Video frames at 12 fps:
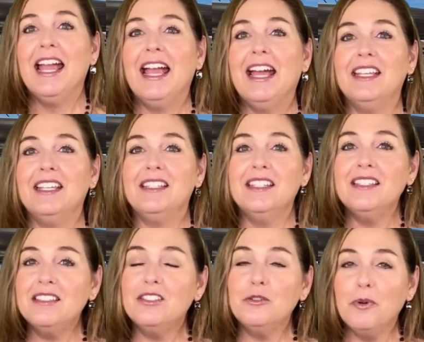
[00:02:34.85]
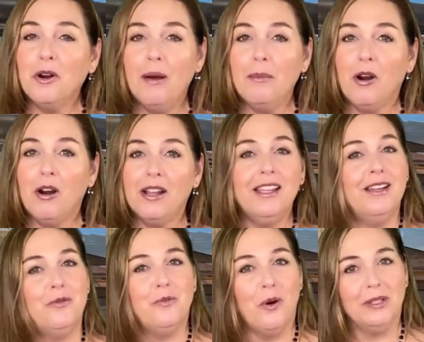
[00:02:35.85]
and in this super hot market,
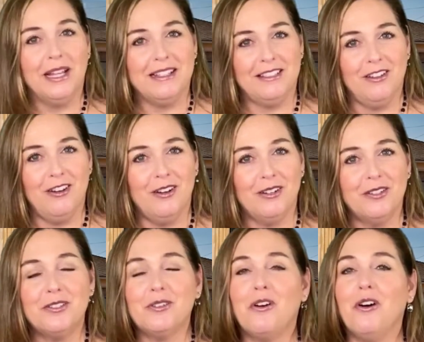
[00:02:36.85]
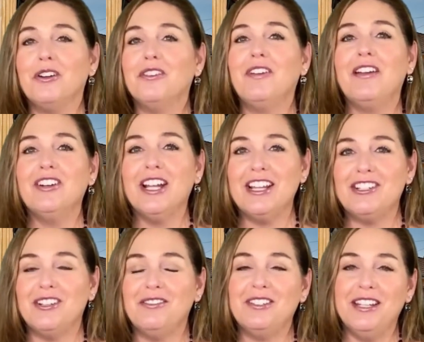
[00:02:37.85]
it won't last long. So call your favorite
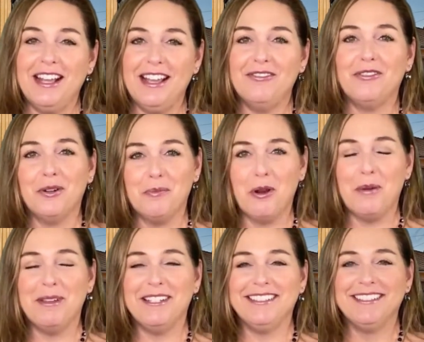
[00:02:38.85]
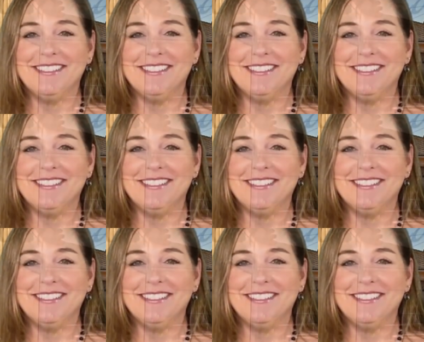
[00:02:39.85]
agent today for an appointment.